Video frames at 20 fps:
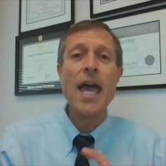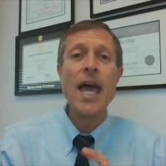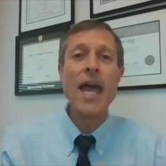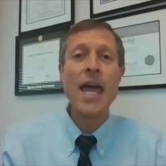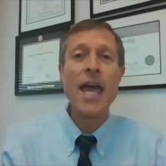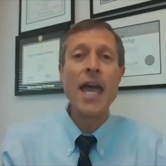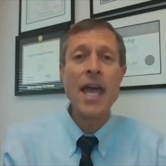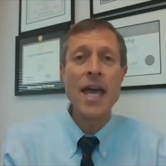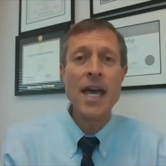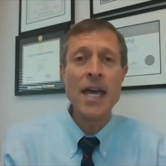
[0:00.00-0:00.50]

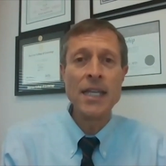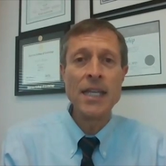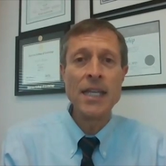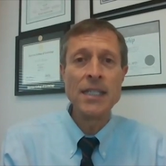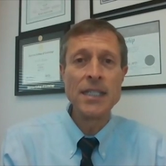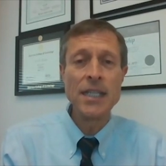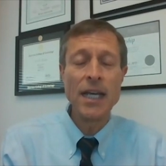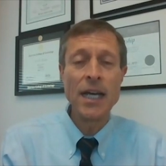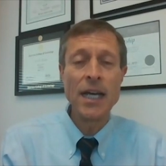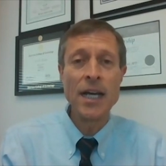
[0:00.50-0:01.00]

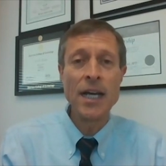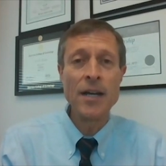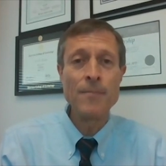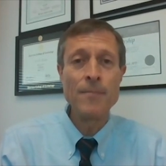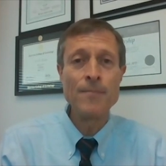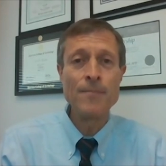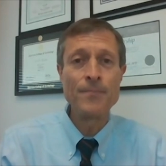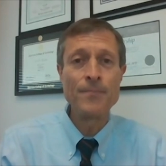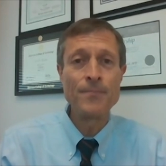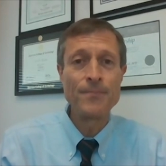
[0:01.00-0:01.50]
And
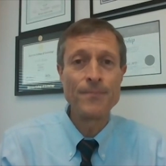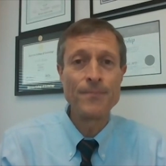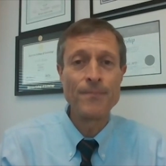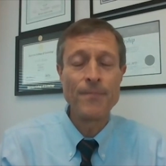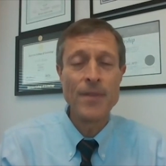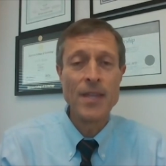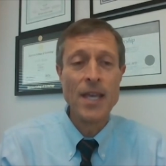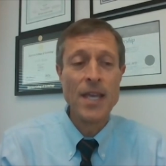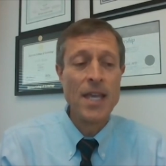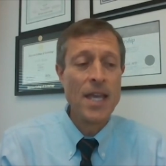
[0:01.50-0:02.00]

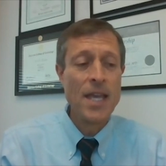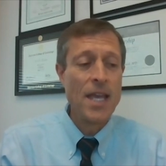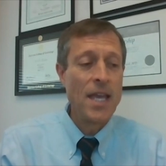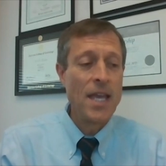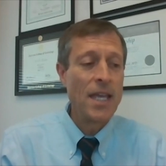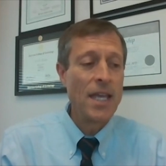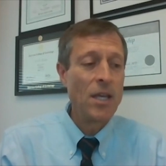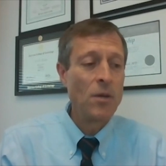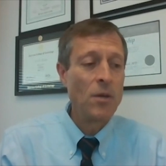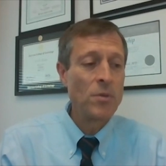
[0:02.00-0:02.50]

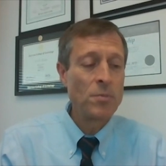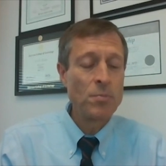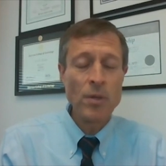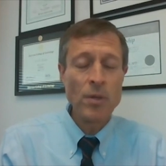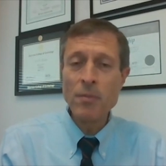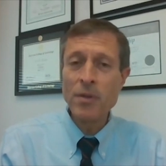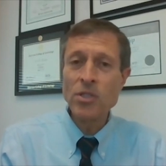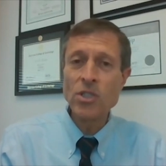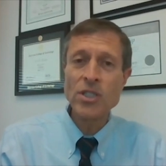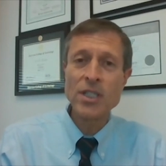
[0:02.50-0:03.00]
it was
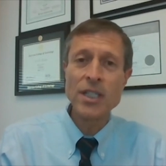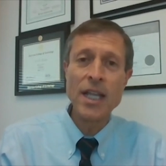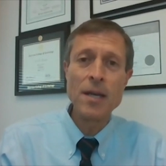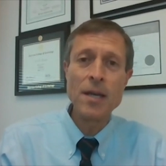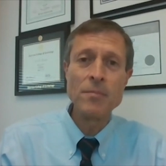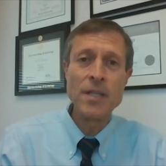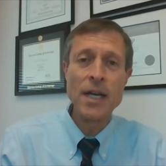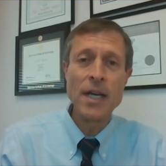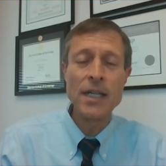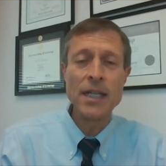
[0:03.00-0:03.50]
pretty much a
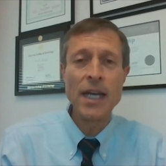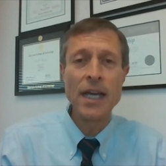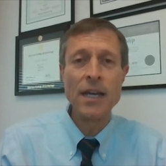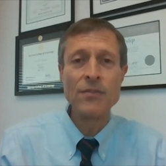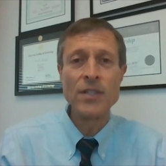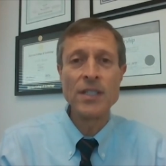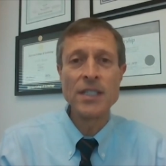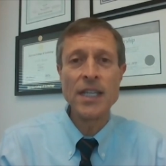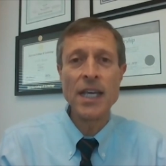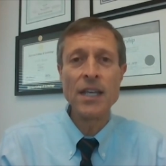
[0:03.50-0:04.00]
slam dunk, I have
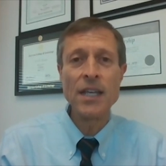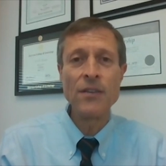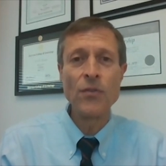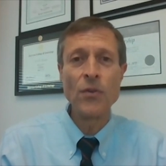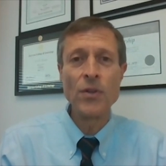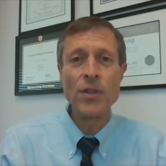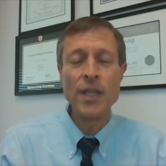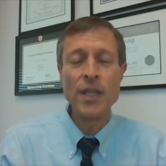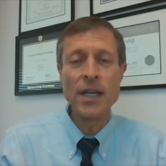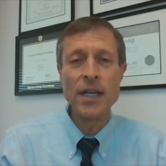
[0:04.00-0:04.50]
to say,
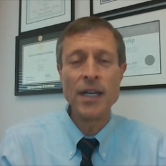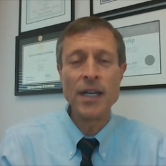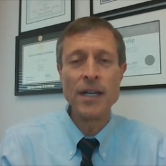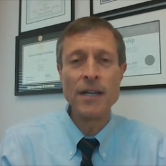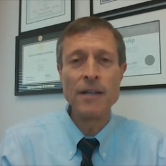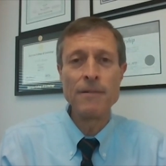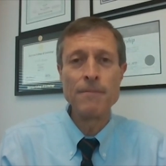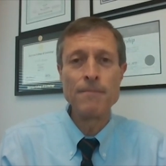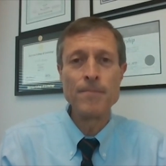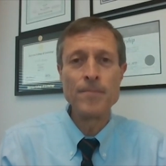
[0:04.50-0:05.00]
for
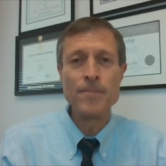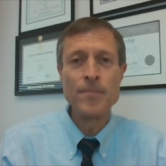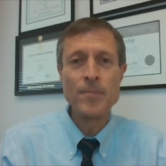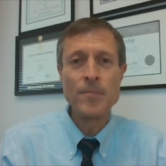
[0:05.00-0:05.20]
the,